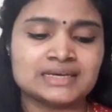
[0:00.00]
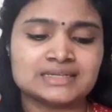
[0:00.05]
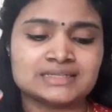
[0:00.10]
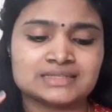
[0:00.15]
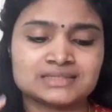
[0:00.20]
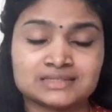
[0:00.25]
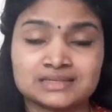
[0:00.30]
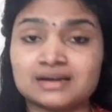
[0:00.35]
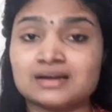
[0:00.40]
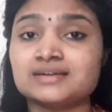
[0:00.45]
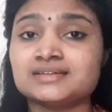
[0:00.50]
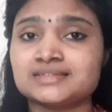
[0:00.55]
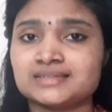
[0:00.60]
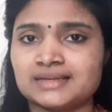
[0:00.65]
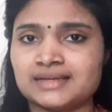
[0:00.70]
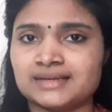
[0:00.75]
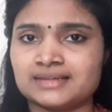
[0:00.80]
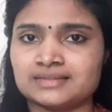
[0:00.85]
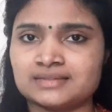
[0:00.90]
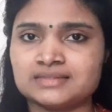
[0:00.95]
starts
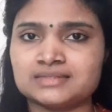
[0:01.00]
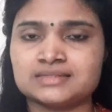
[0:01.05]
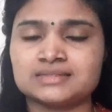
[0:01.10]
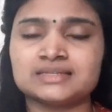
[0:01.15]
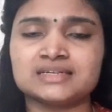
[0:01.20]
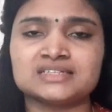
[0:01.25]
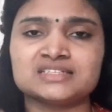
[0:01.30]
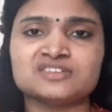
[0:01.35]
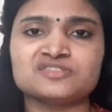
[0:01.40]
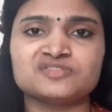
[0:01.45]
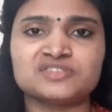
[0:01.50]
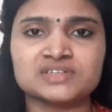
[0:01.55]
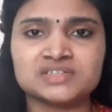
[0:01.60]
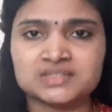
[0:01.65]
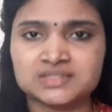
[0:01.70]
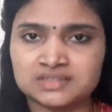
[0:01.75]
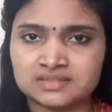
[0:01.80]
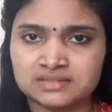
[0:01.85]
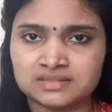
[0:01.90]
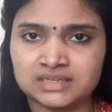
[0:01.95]
like this there's a
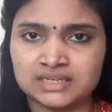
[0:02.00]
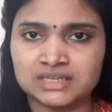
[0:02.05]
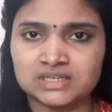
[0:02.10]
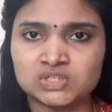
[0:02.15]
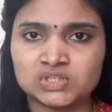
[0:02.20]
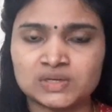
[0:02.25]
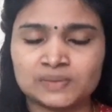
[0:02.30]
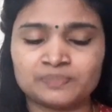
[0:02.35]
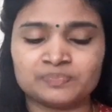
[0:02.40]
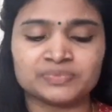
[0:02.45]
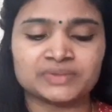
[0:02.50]
first stage